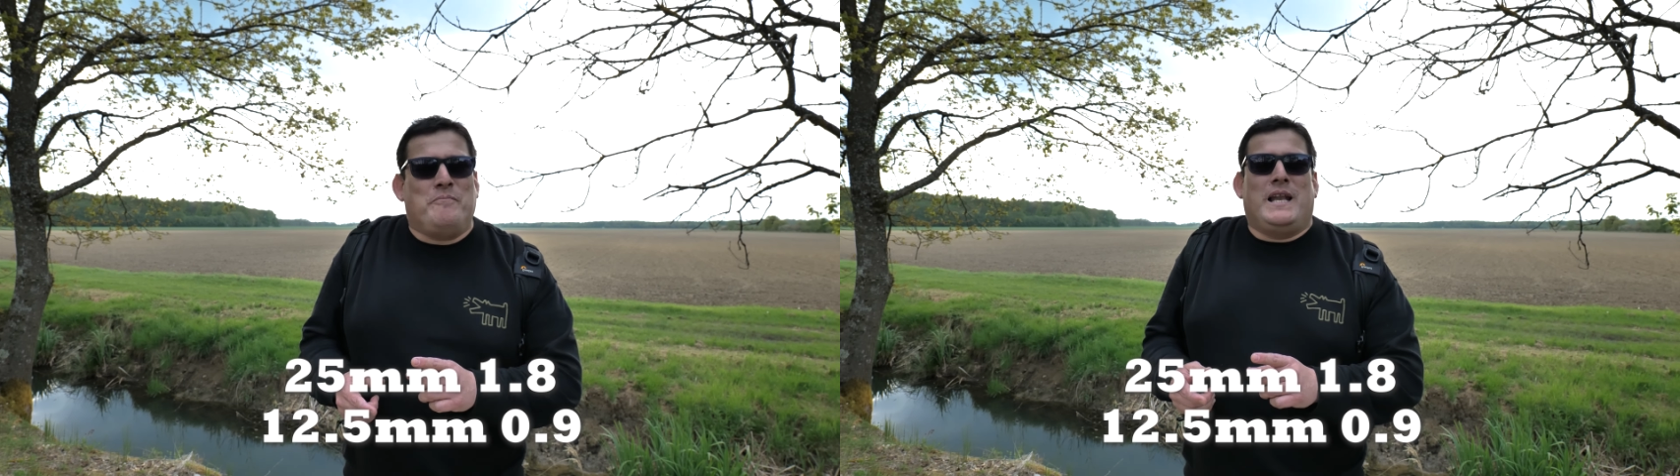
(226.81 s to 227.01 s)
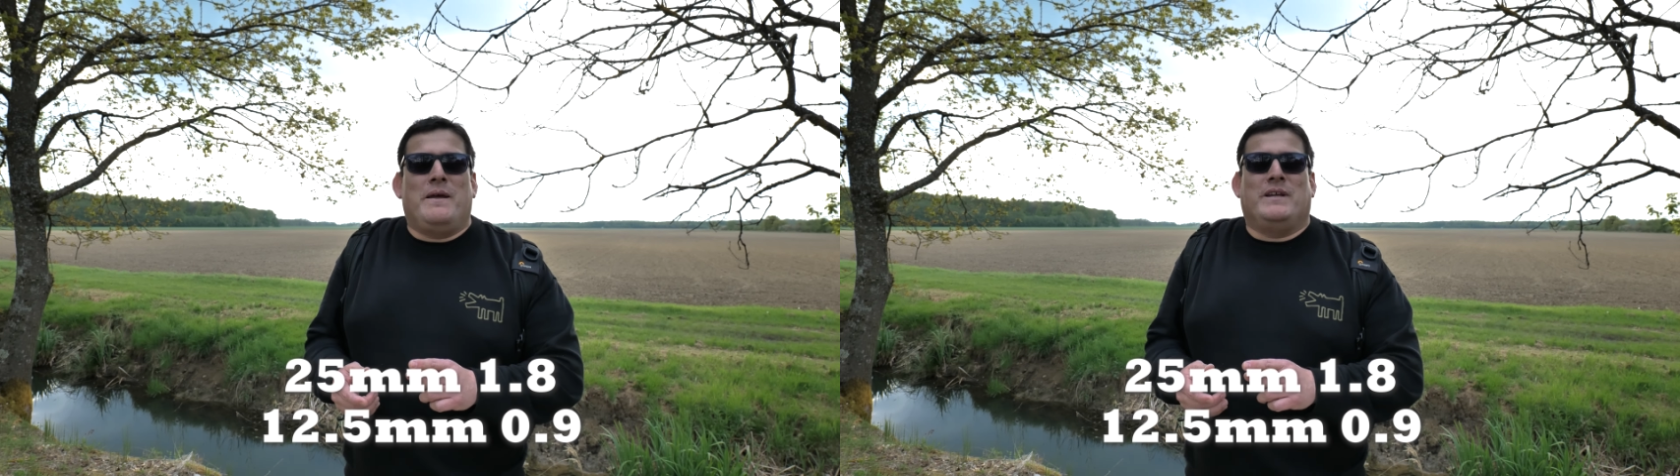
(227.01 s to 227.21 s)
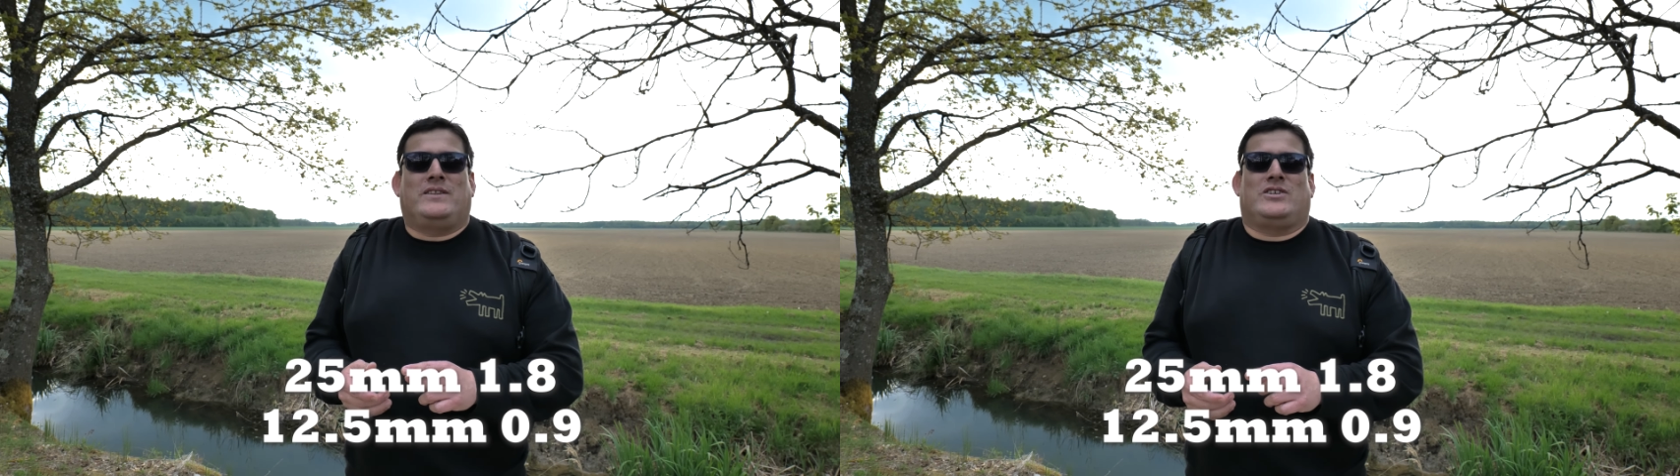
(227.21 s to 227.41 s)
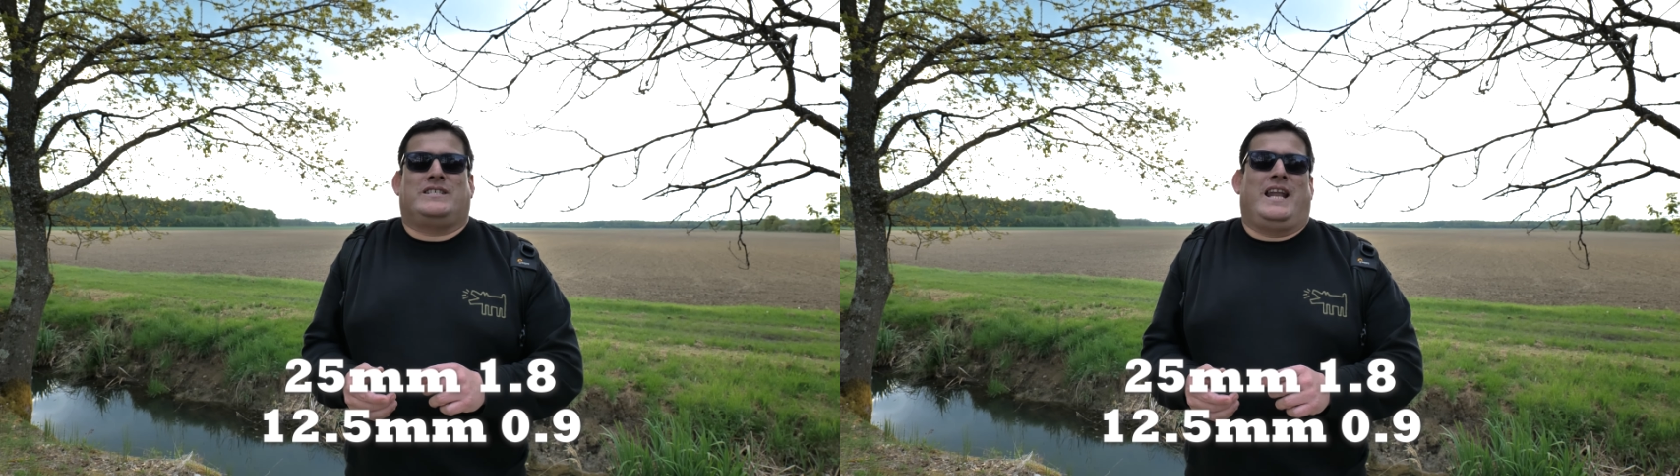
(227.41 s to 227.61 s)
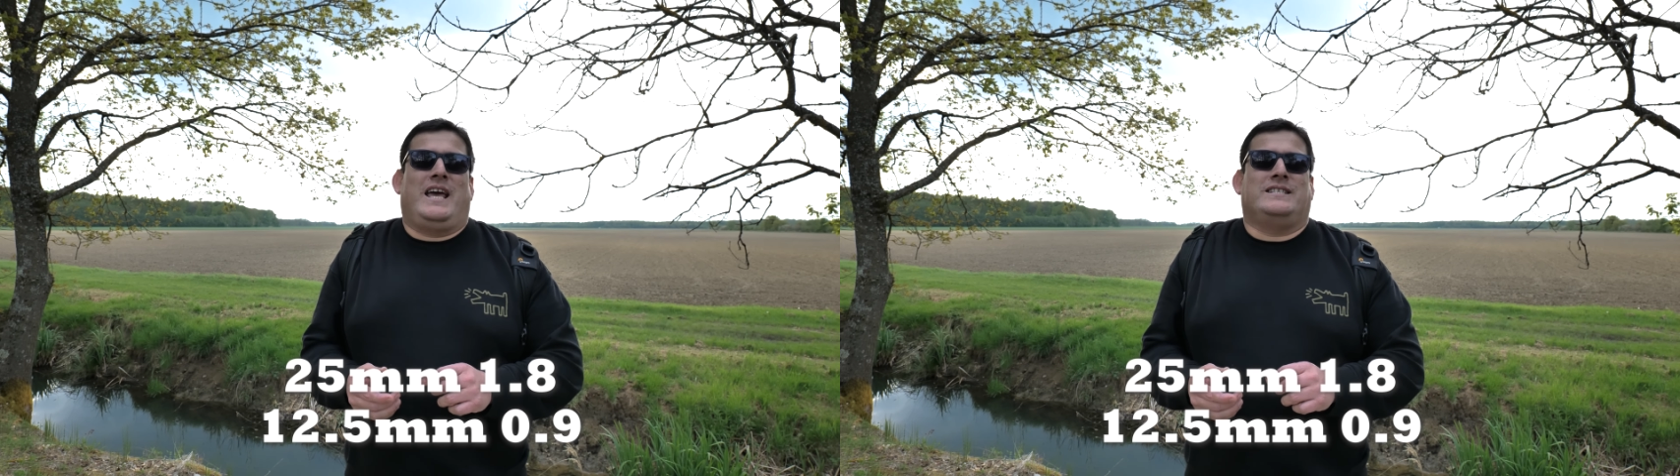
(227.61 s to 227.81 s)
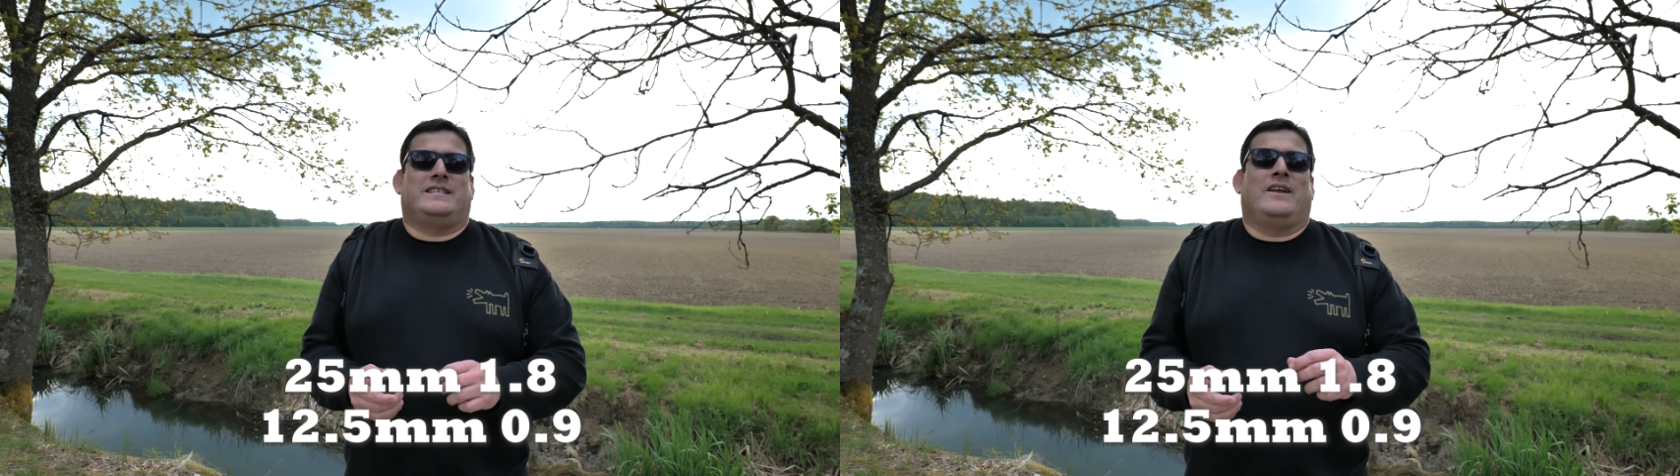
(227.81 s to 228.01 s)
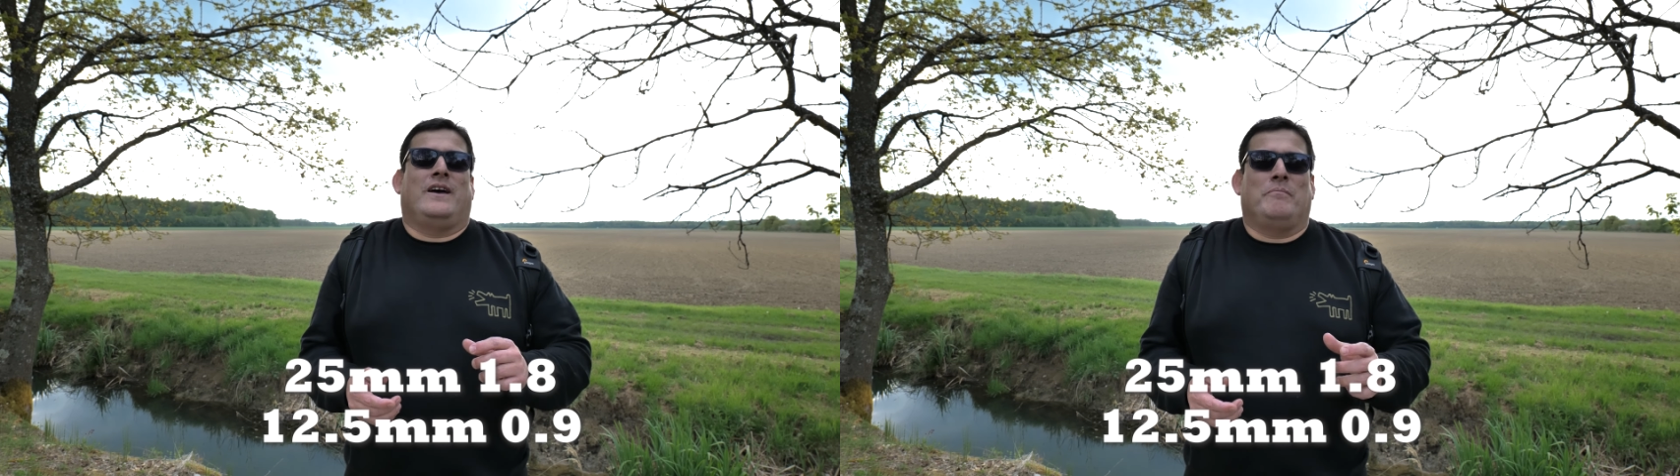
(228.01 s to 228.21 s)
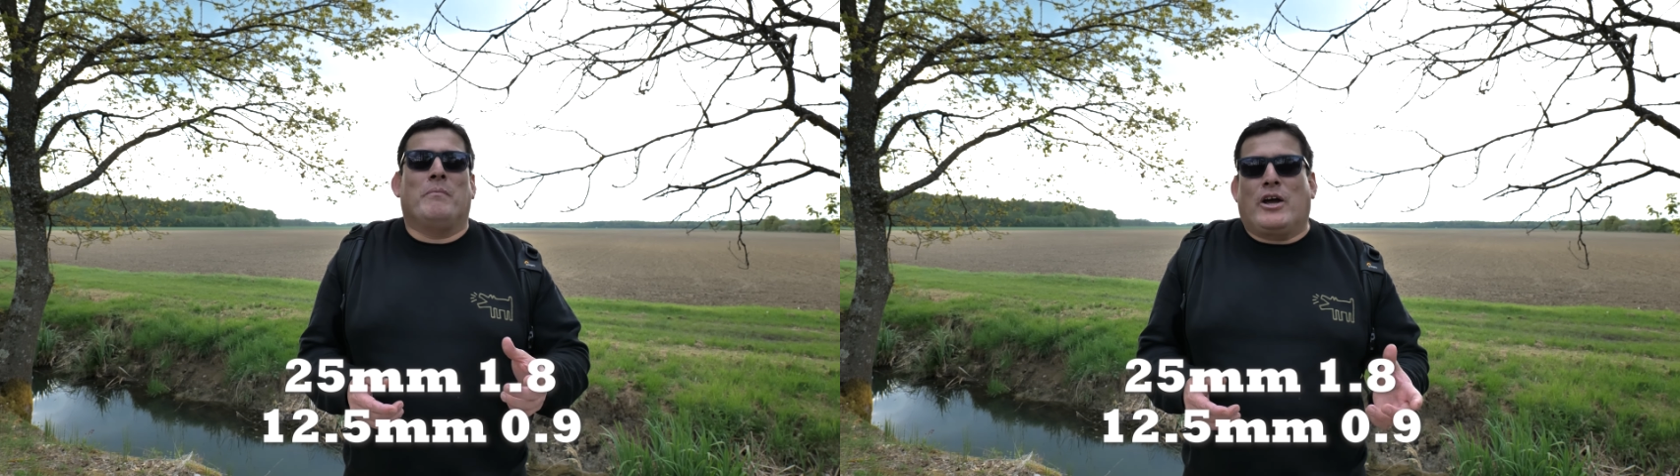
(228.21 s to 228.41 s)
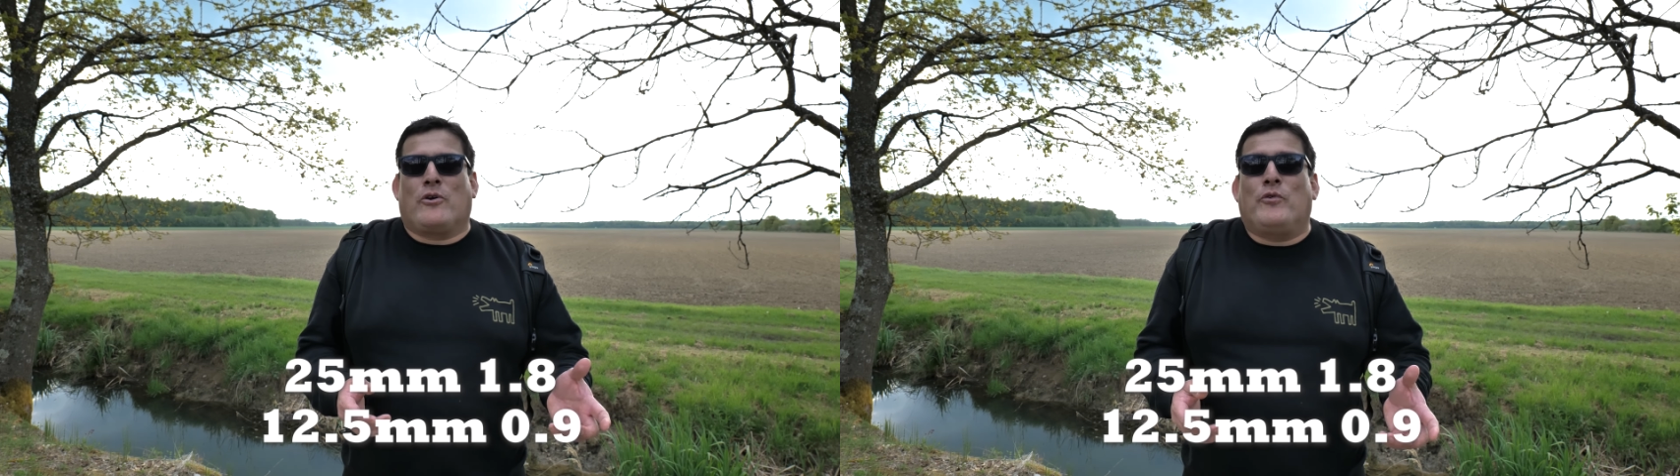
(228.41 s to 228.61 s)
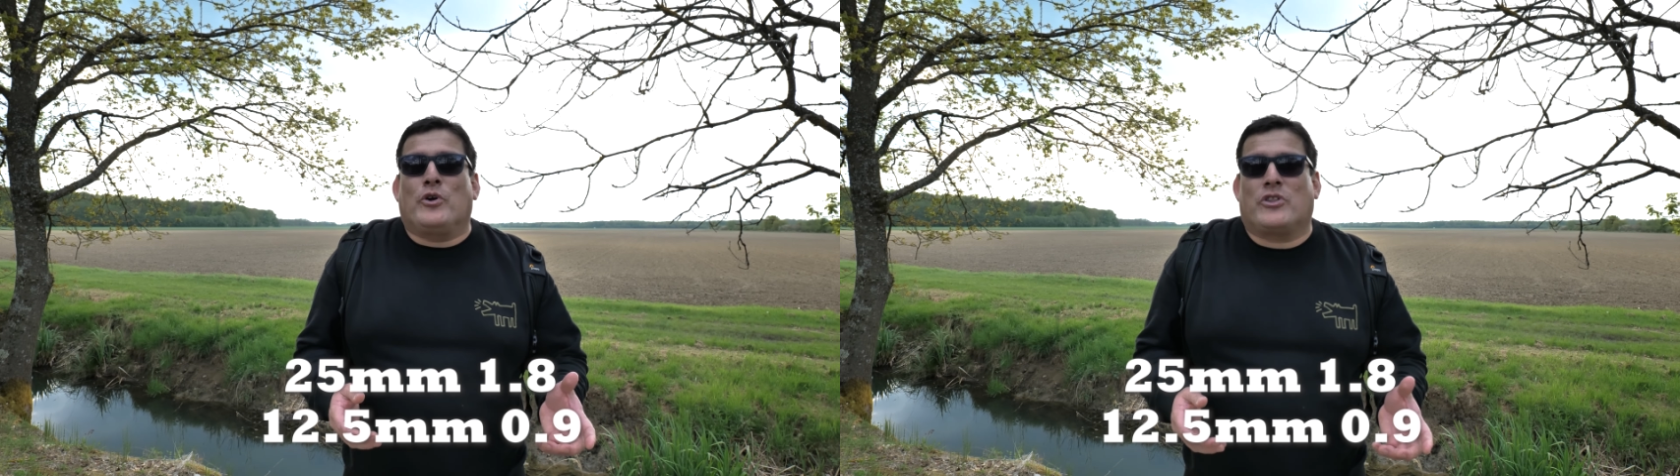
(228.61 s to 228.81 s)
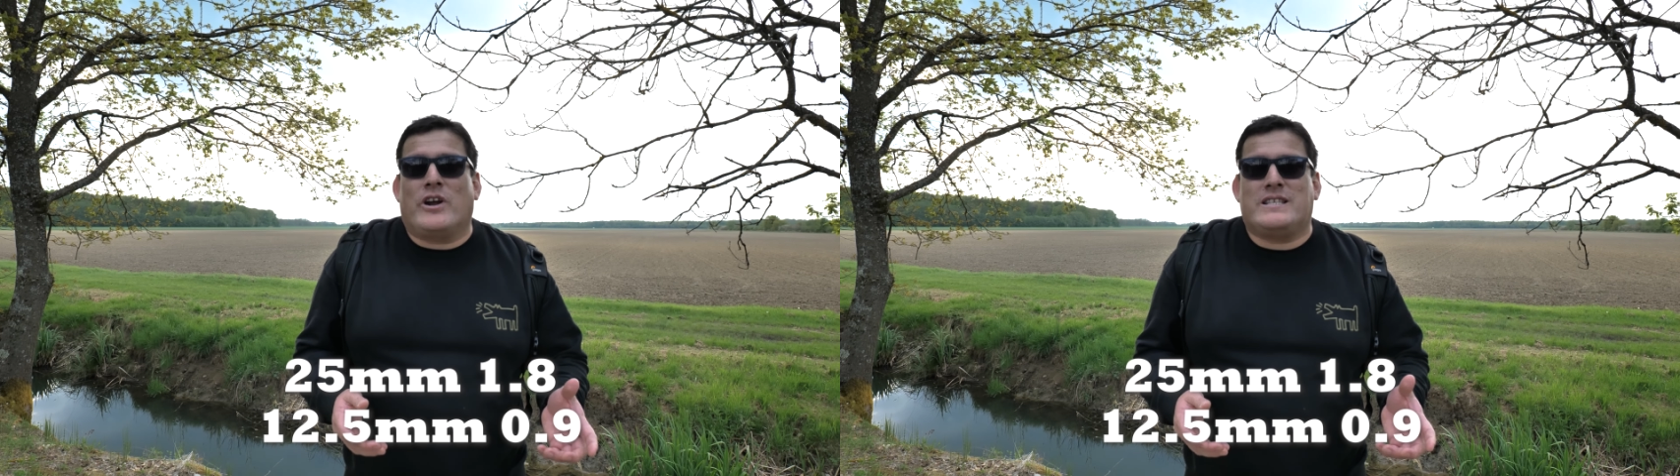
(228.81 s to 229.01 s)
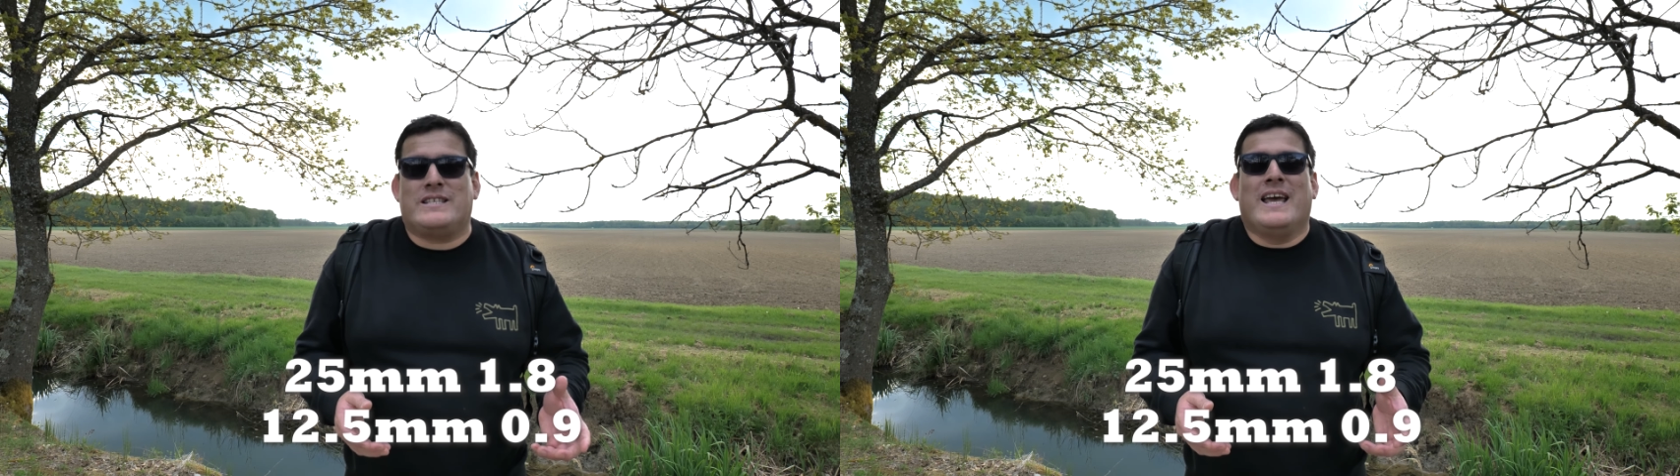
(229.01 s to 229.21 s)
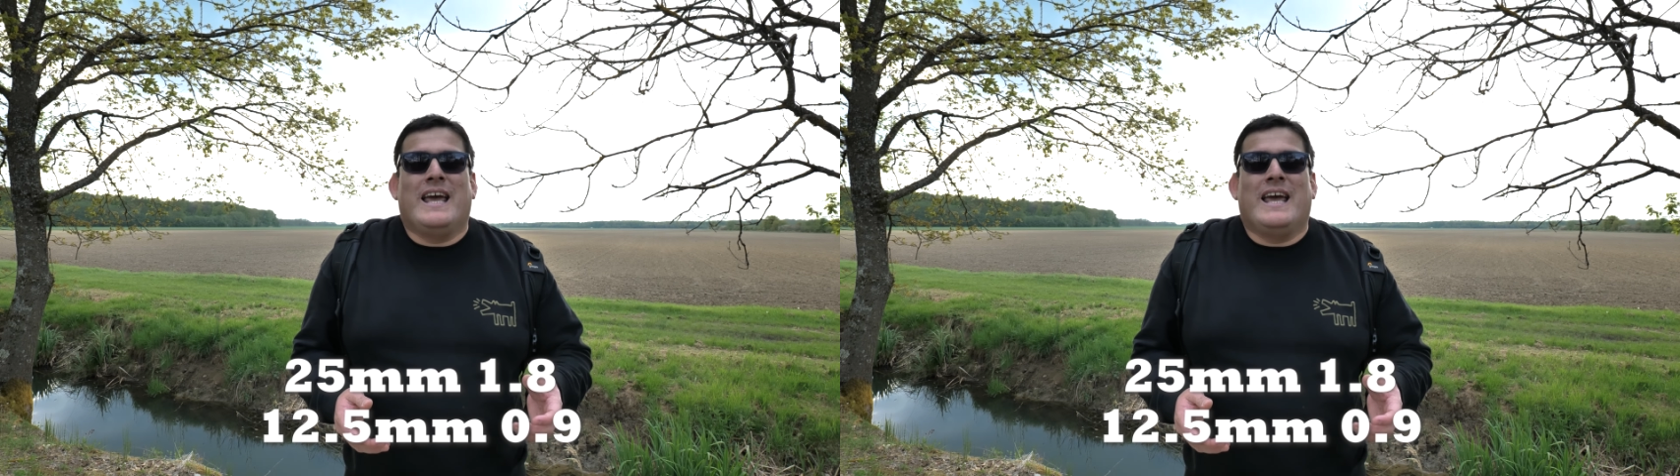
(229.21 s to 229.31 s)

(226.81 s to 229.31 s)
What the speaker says: millimeters lens in a micro four thirds,